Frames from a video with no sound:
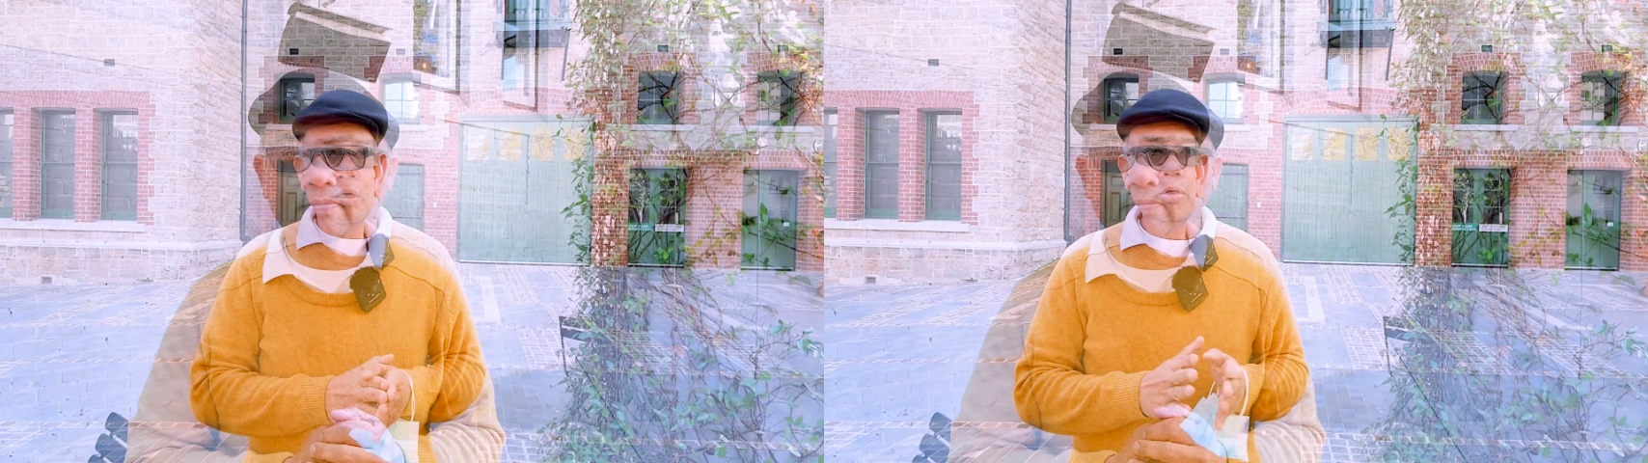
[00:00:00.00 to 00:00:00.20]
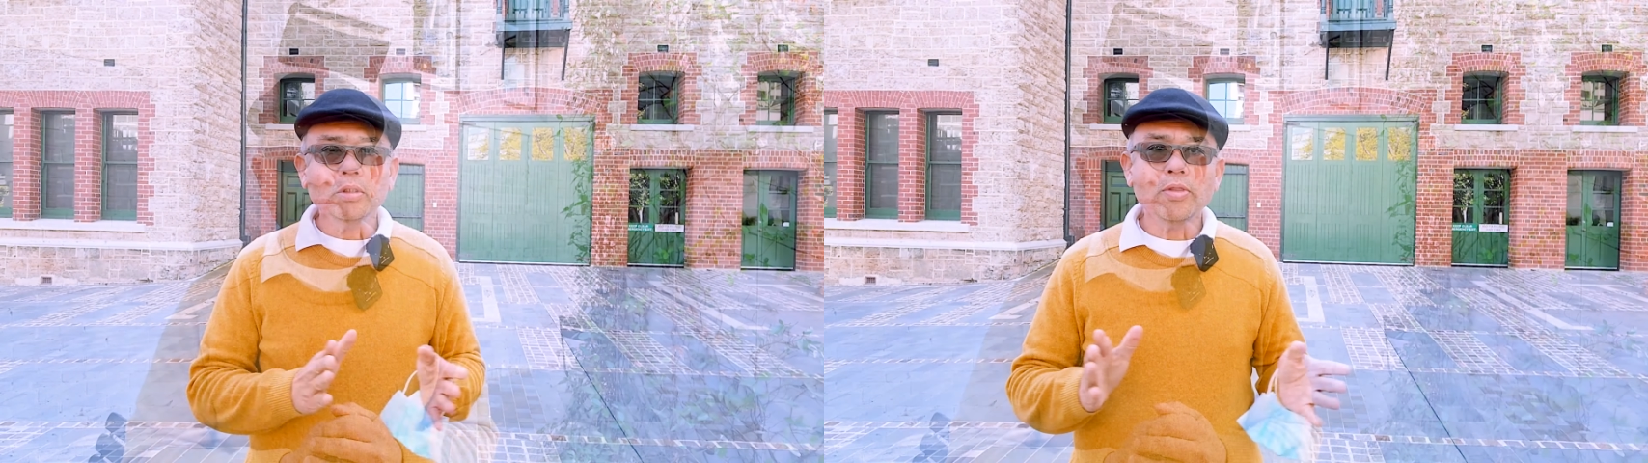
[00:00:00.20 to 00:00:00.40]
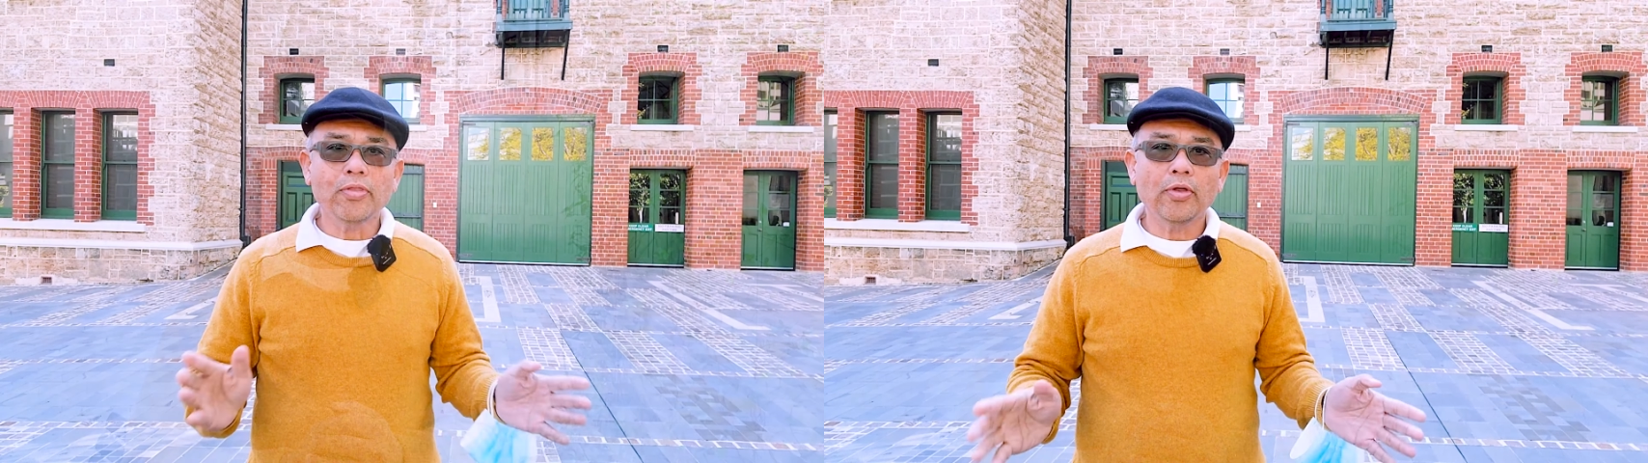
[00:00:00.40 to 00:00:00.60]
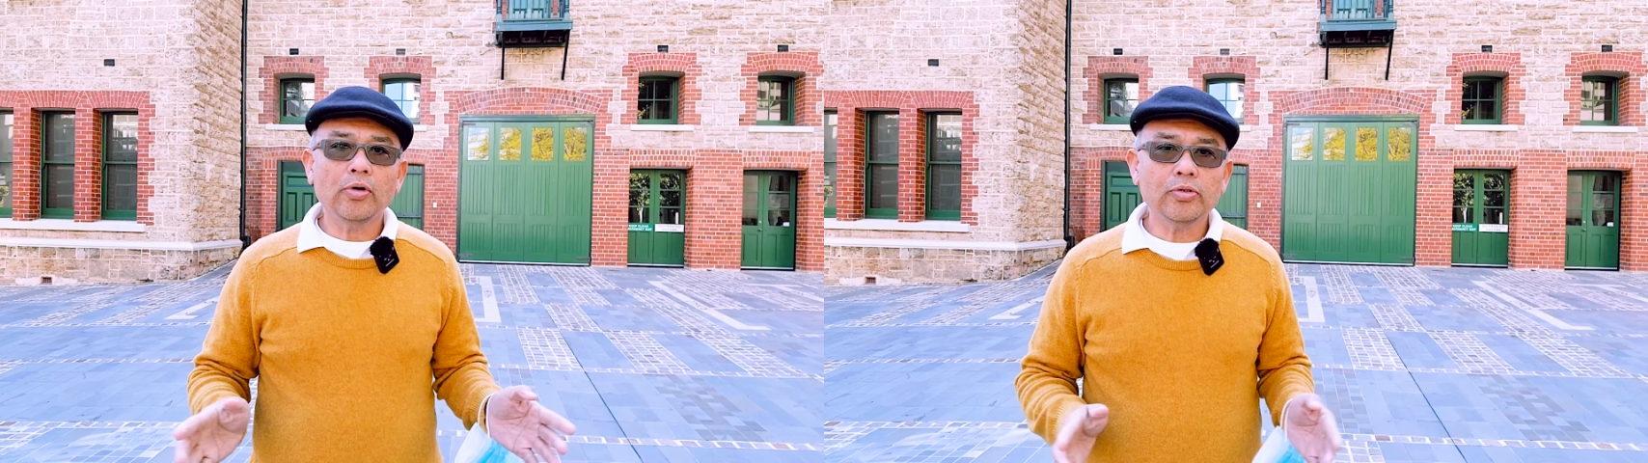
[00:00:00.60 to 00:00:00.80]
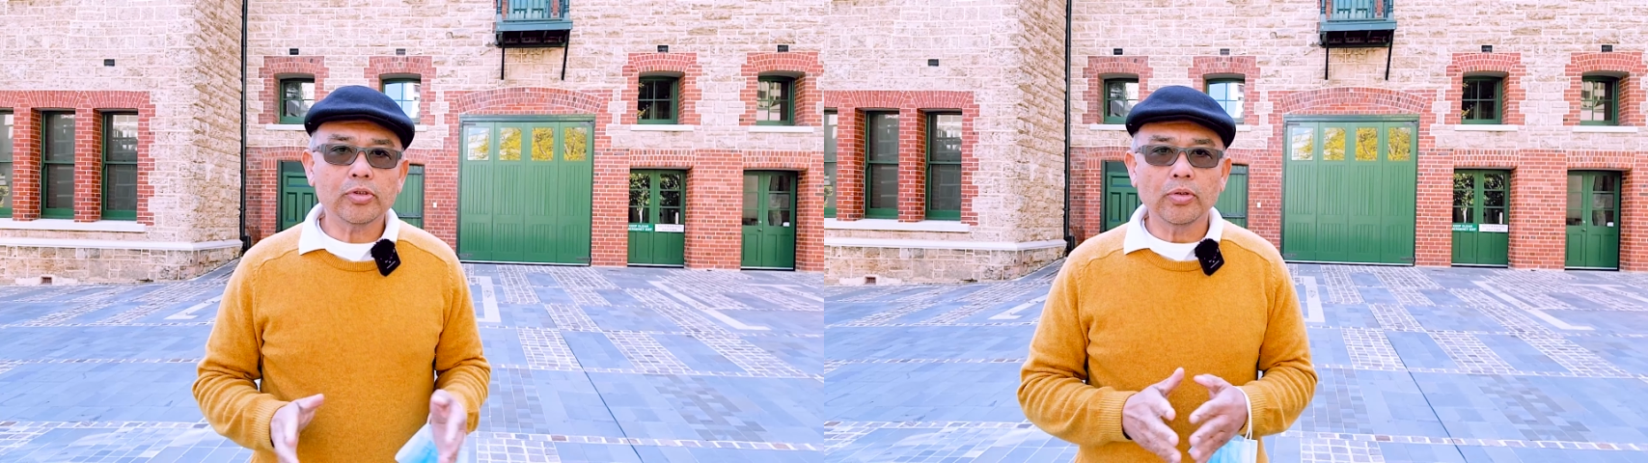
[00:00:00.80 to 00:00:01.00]
Only
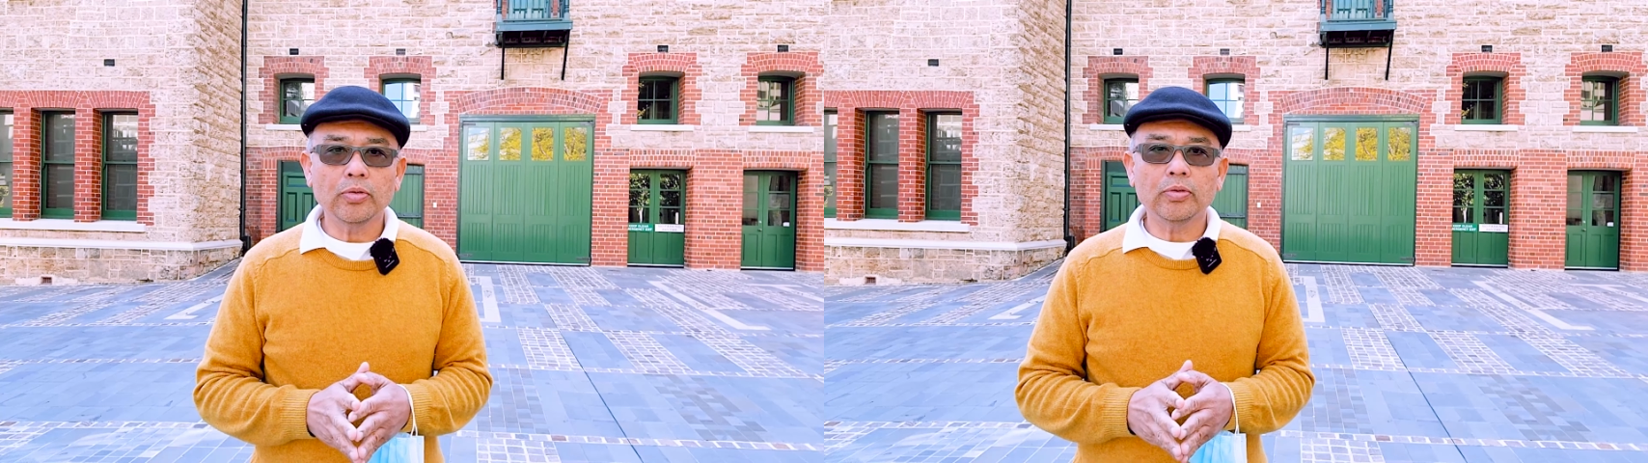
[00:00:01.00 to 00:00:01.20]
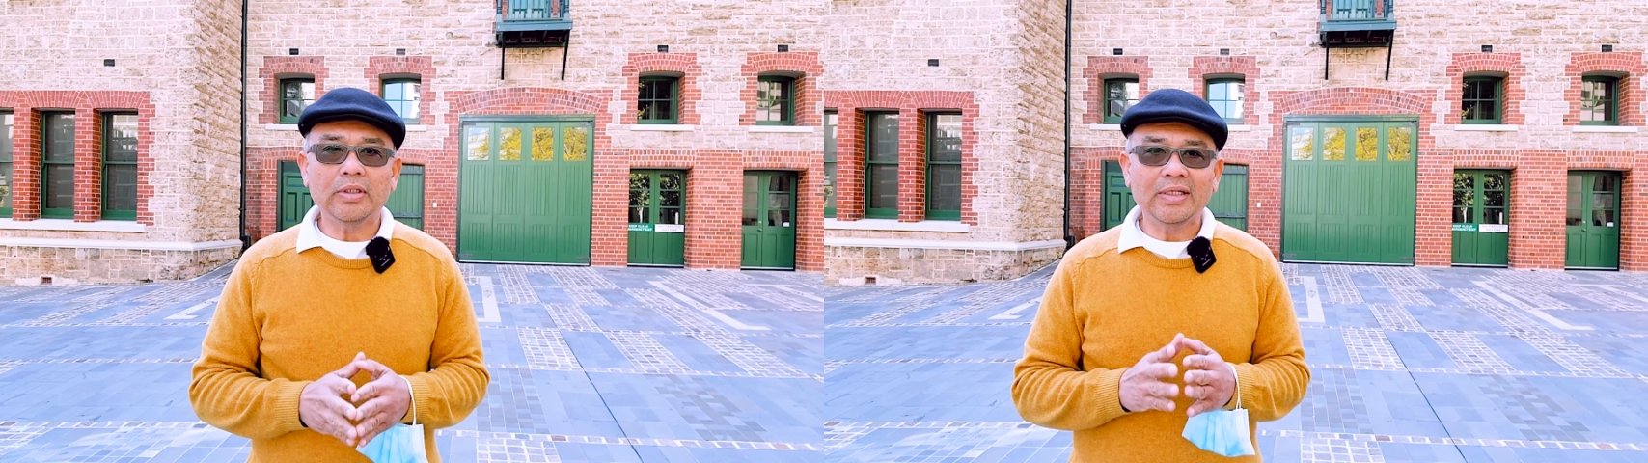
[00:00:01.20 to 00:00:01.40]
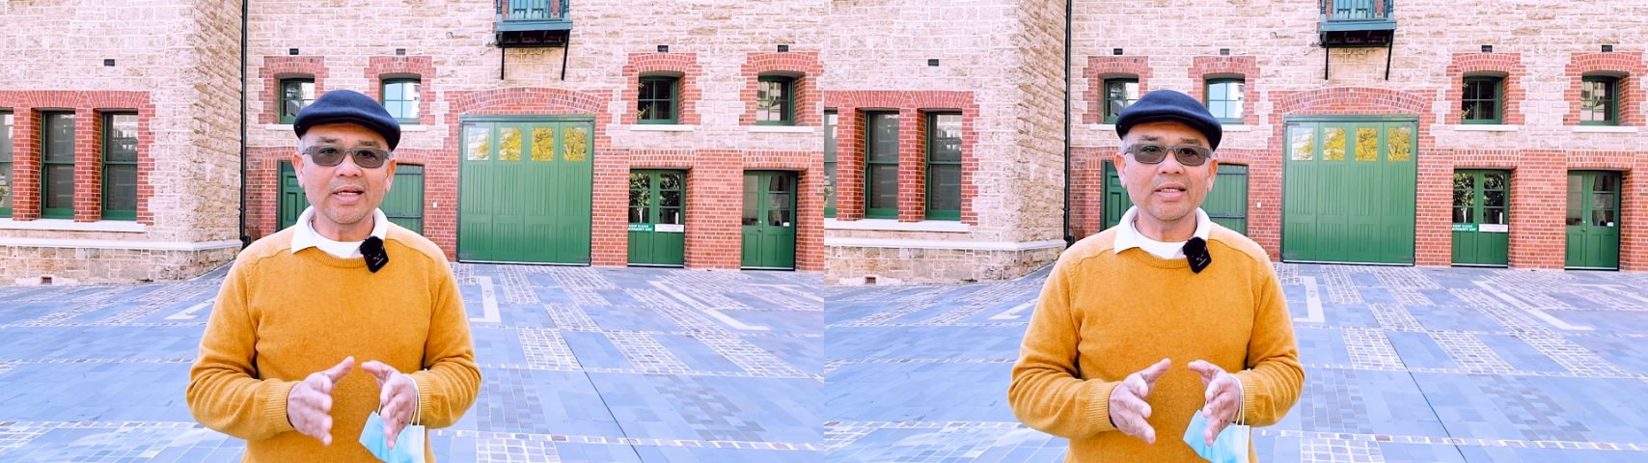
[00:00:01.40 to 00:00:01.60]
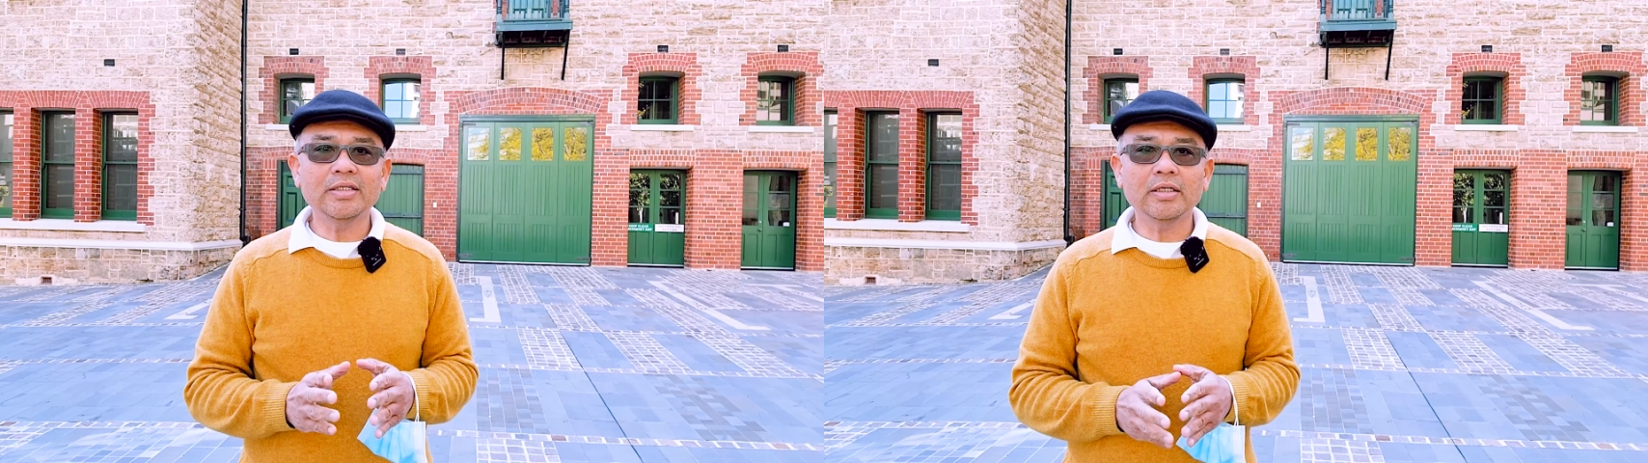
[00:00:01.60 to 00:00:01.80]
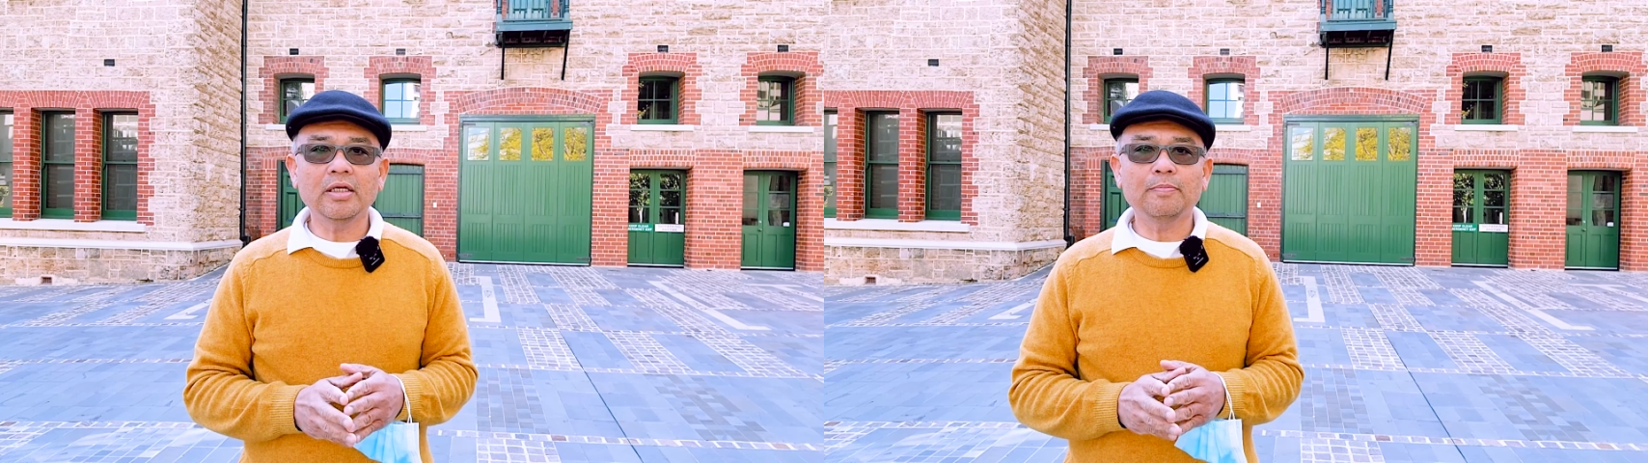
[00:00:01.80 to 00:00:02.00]
those who
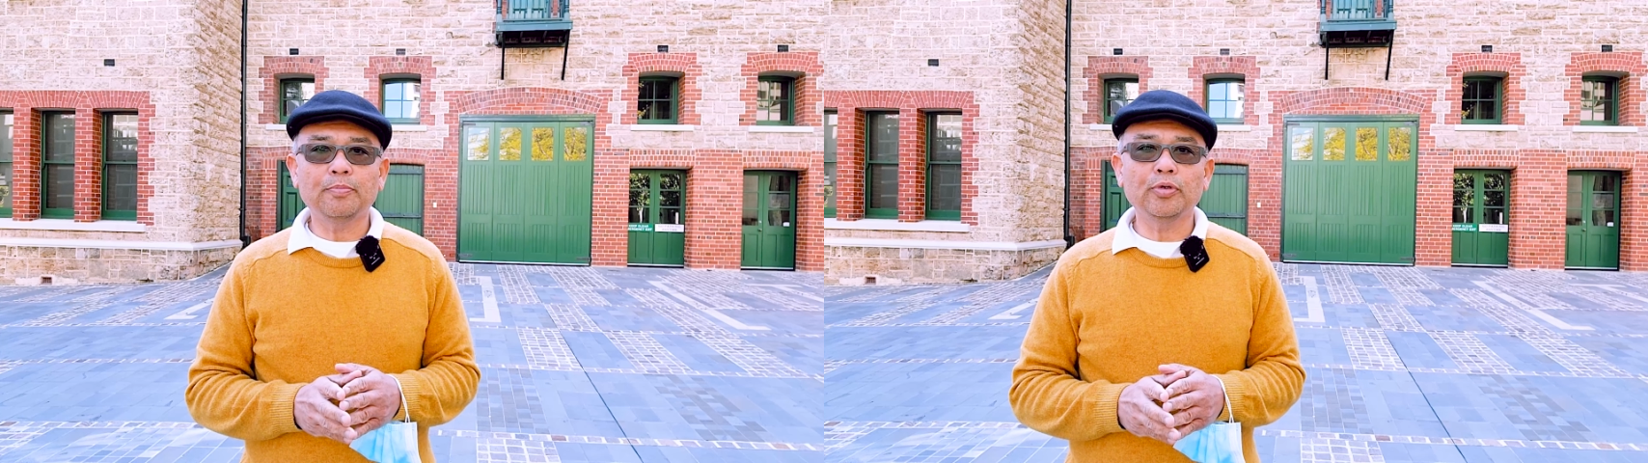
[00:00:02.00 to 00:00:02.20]
diligently